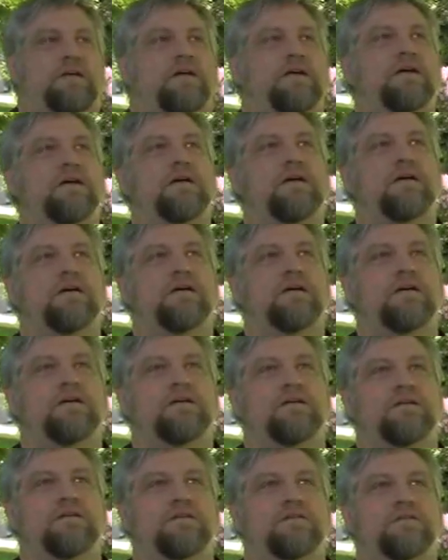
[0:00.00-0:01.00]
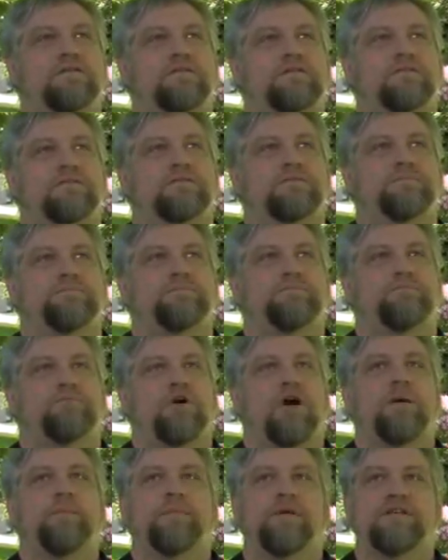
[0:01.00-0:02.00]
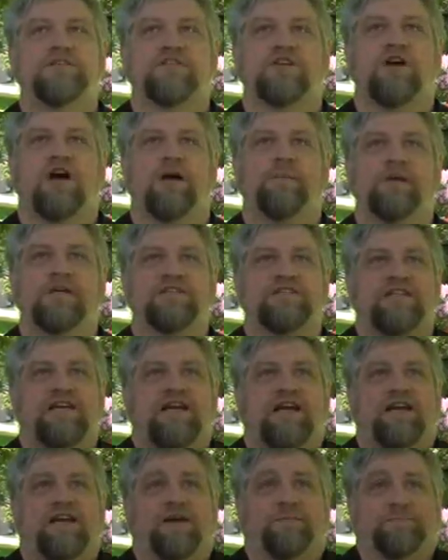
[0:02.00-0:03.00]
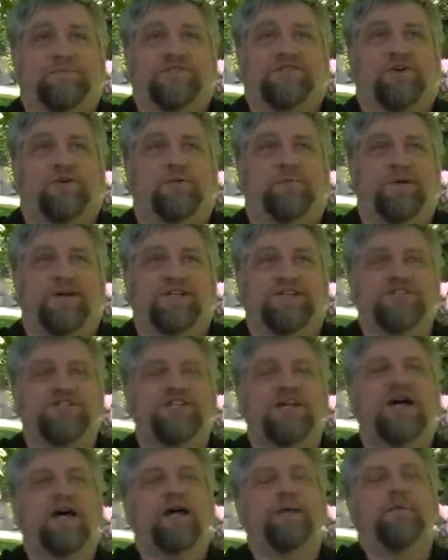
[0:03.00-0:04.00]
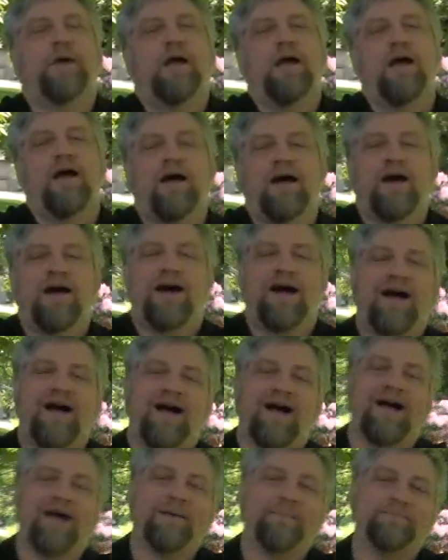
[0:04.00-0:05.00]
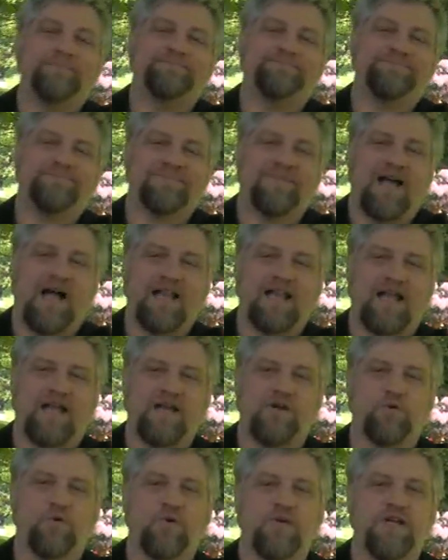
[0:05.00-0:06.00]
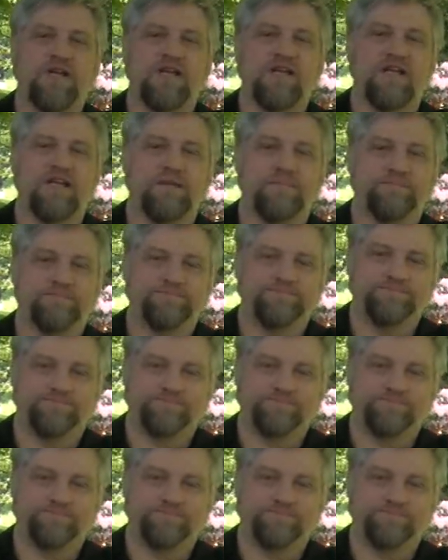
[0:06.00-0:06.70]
Oh, problem is comics take up so much time. I like reading.